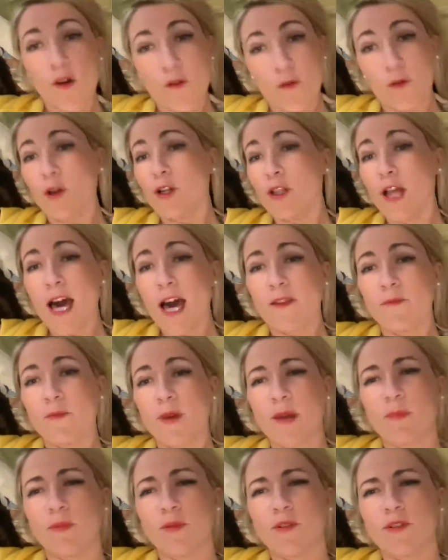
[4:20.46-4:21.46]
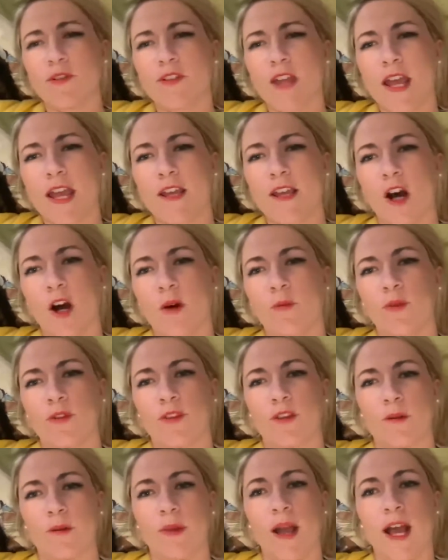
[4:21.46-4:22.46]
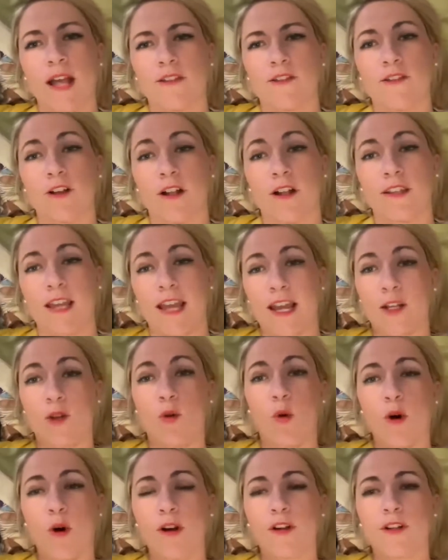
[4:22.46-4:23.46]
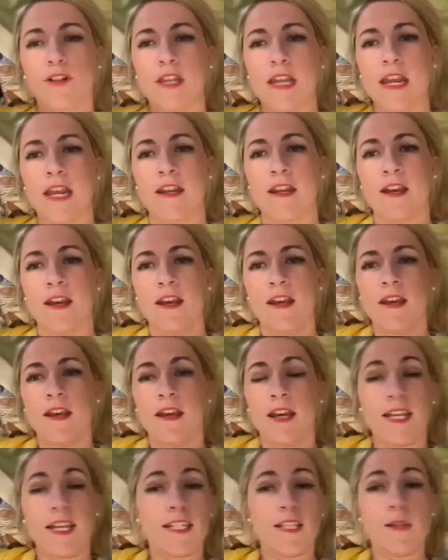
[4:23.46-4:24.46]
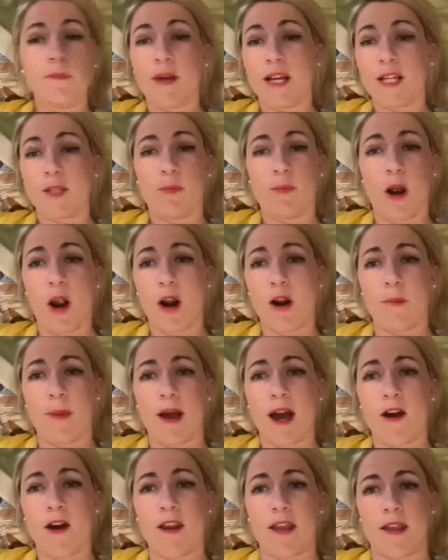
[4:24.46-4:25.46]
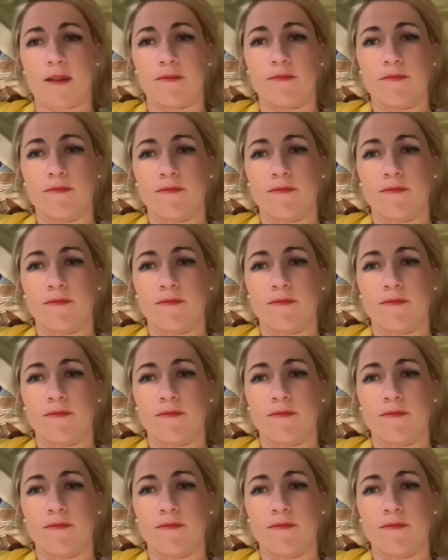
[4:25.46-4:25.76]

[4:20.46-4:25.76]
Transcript: For a lot of people, staying home with your pets all day in quarantine is the best part about it.